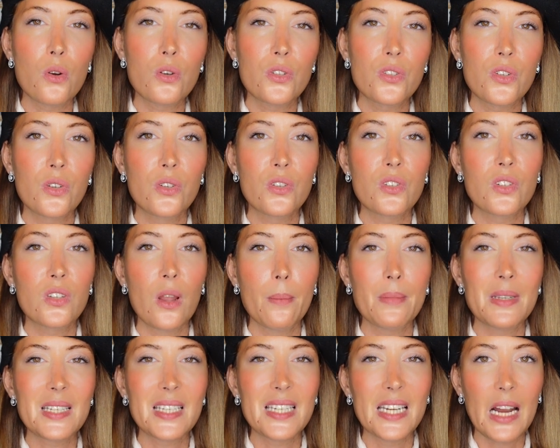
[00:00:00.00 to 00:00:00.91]
also
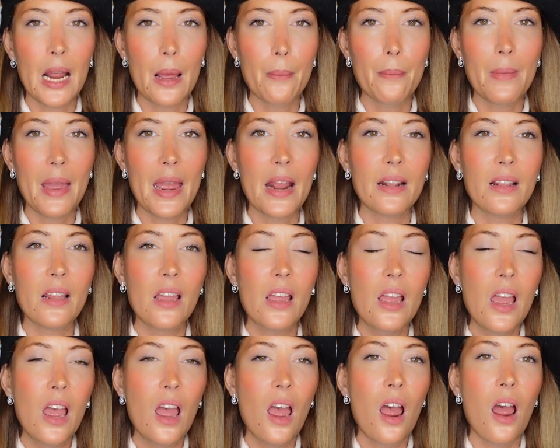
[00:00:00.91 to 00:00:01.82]
some cinnamon,
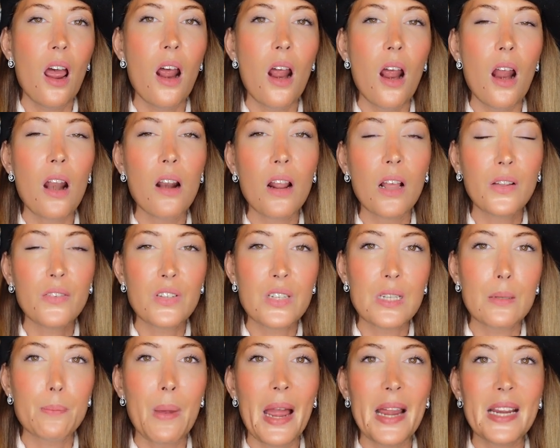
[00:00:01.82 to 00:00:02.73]
a lot of
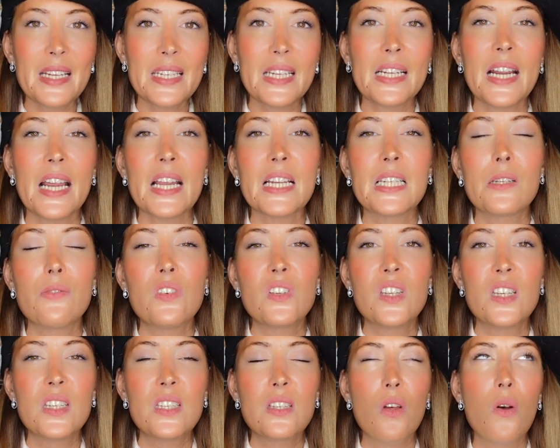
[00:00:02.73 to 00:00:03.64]
spiciness.
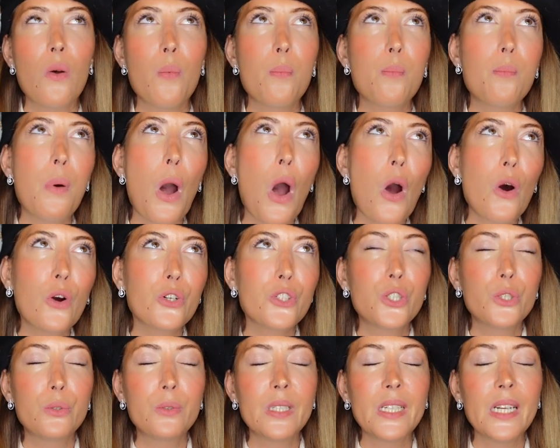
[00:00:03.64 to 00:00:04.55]
This is a
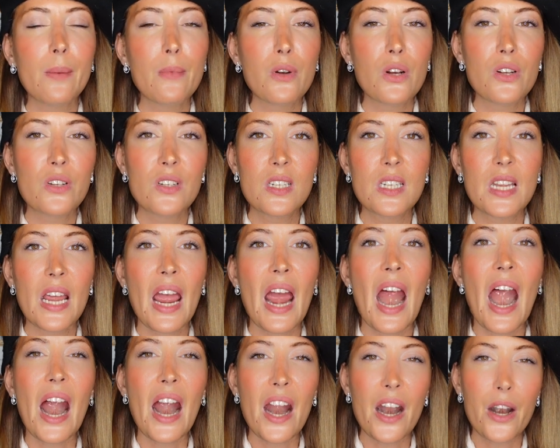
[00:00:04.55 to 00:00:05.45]
powdery, I'm going to
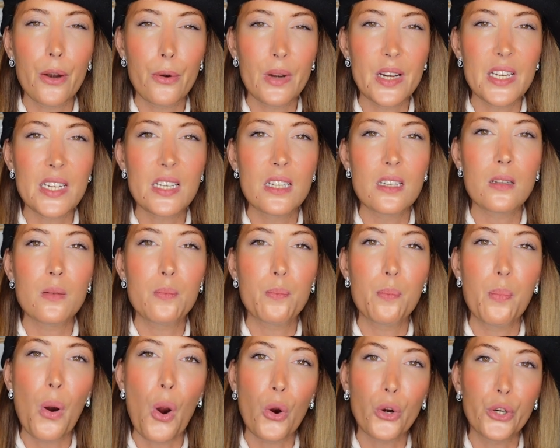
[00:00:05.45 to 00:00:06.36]
say iris
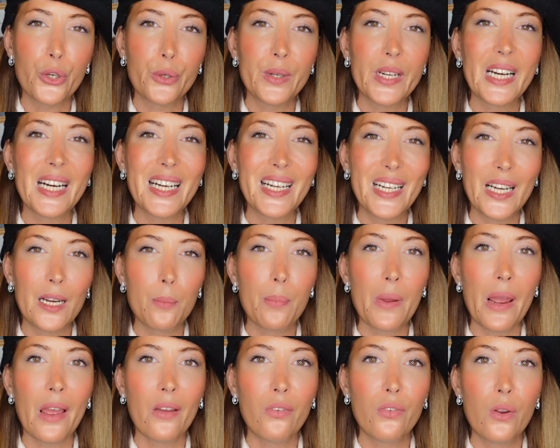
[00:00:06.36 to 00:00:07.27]
powdery clean
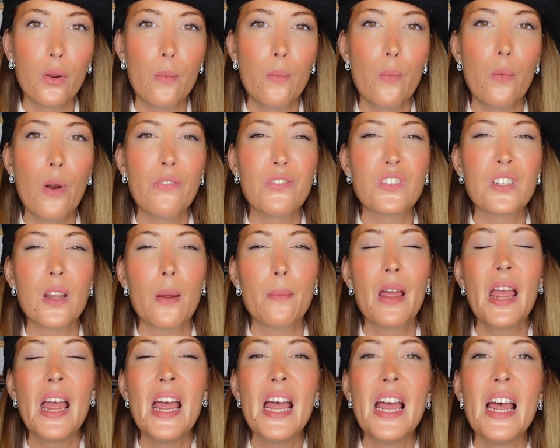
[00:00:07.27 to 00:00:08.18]
perfume with some